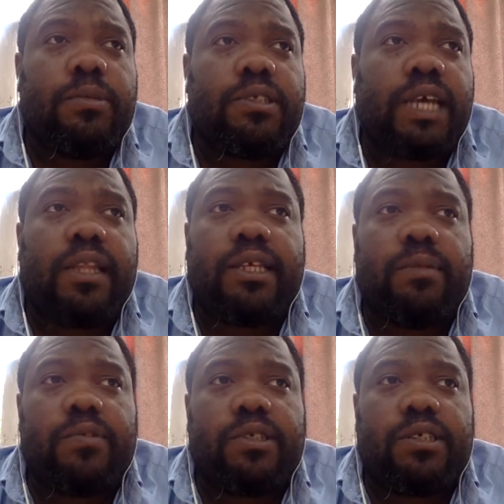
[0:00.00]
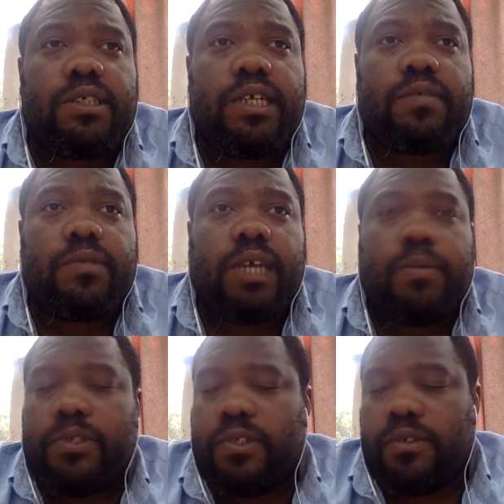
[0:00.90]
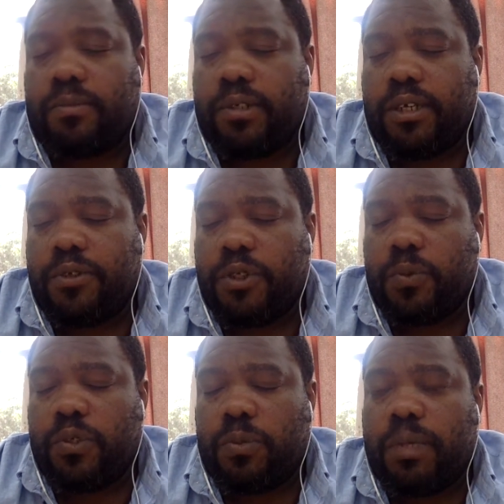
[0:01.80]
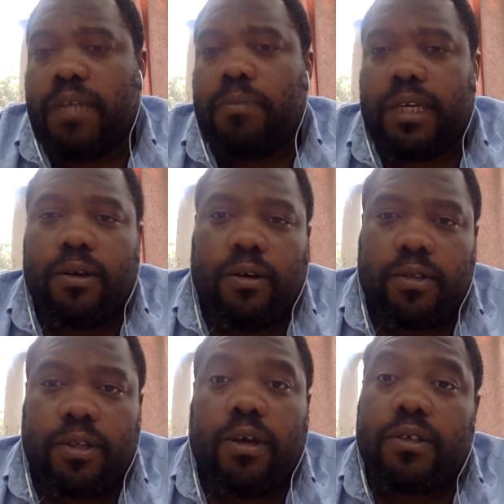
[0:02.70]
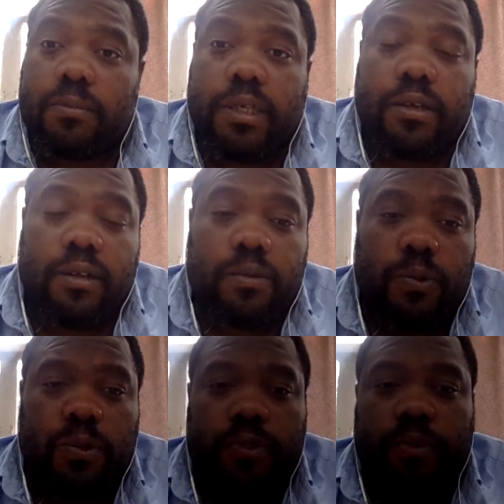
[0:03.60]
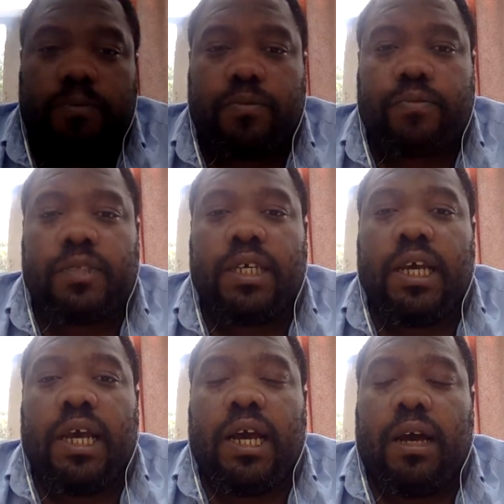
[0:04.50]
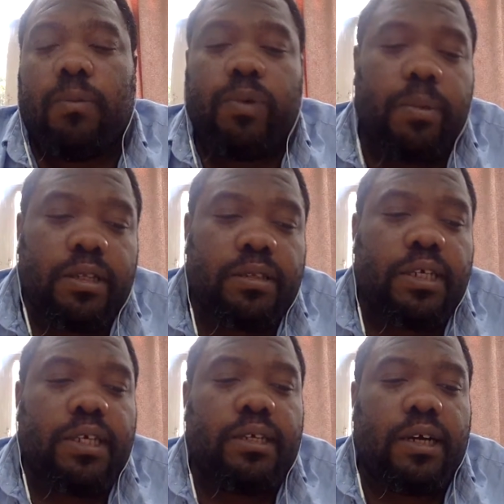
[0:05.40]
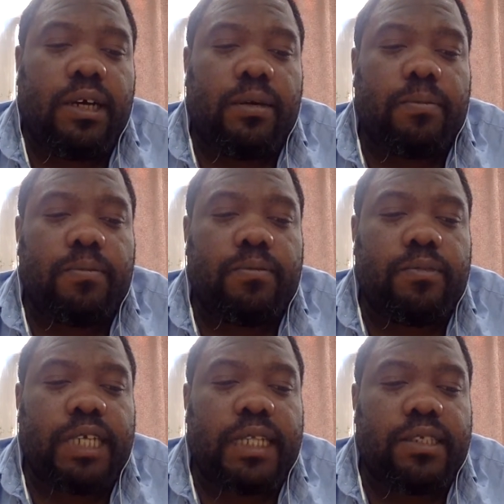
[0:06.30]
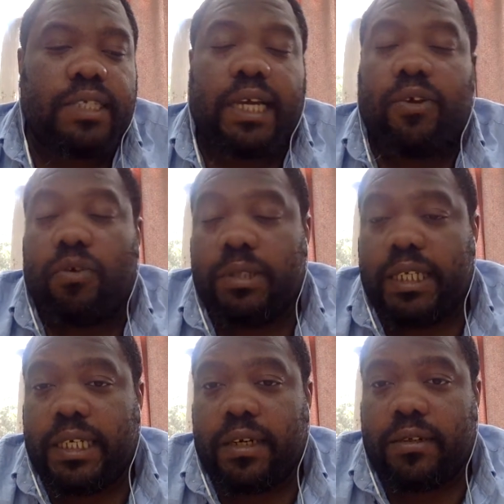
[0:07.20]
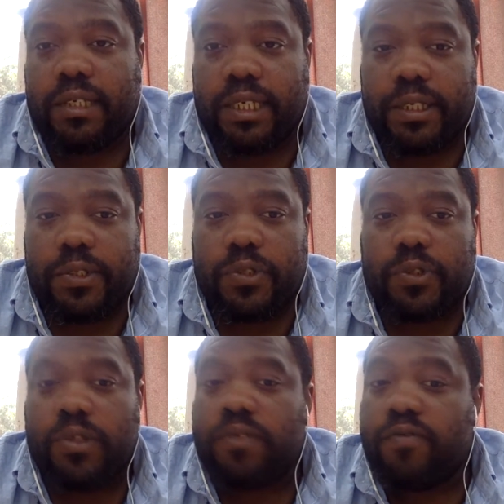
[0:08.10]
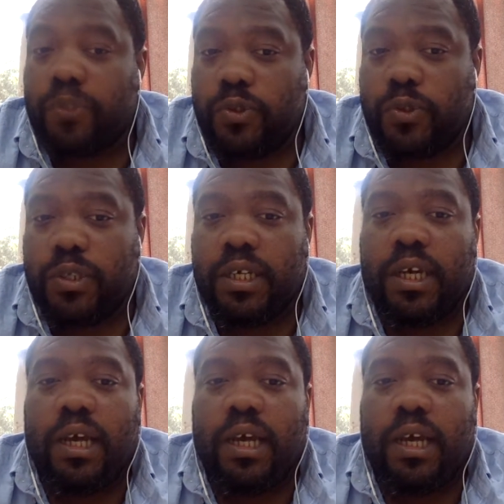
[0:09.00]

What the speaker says: sadly, even to this day, sometimes there's still some countries in which men make all the laws and make all the rules. Women tend to stay at home and take care of the kids and cook food.